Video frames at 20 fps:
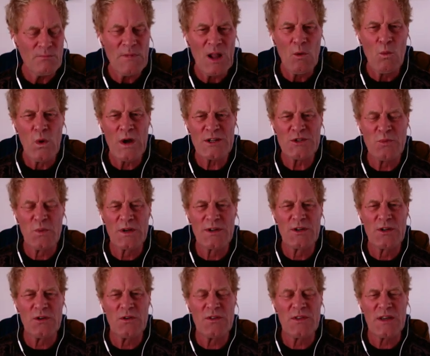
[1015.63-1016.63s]
which will
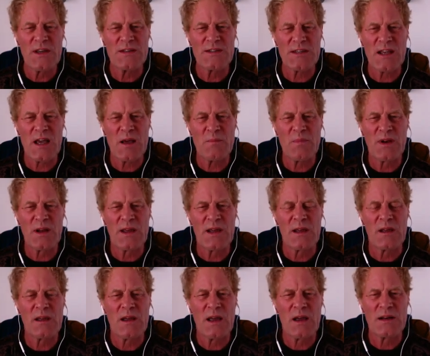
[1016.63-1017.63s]
do the
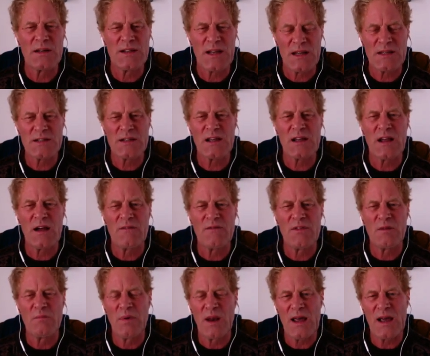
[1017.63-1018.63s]
sampling and testing of
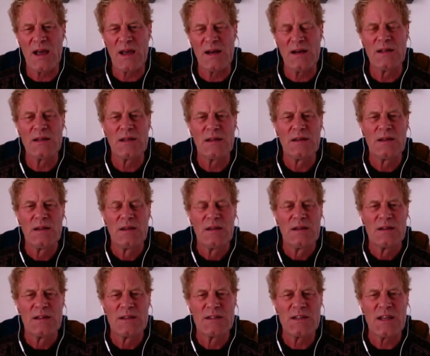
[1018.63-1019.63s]
the blood
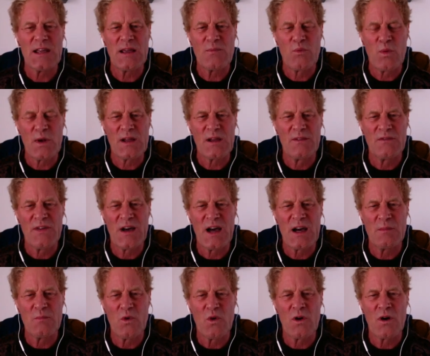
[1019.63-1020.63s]
to see if we can
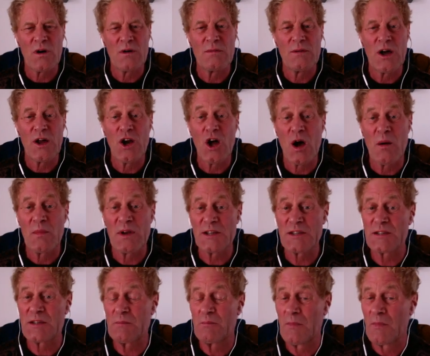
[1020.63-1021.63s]
find more
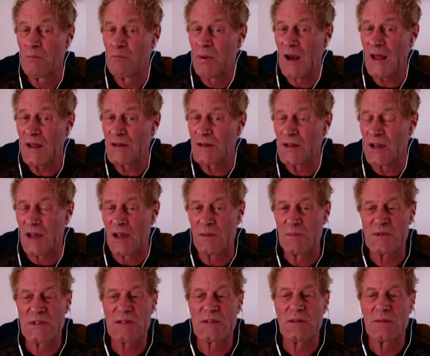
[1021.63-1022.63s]
anomalous blood
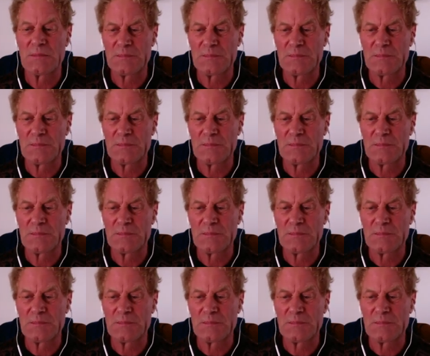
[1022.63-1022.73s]
types.